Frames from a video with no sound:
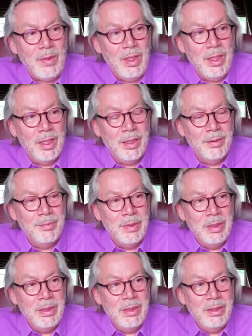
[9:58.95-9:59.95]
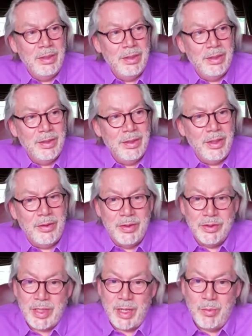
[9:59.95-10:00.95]
Um, mm-hmm. You know, in the
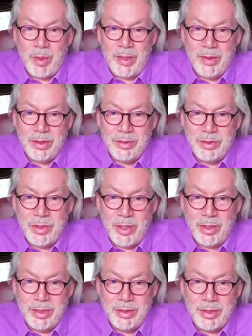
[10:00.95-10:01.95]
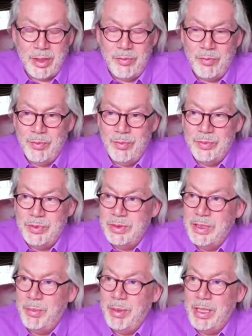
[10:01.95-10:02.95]
same way that turkeys don't
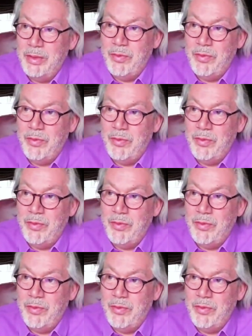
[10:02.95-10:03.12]
typically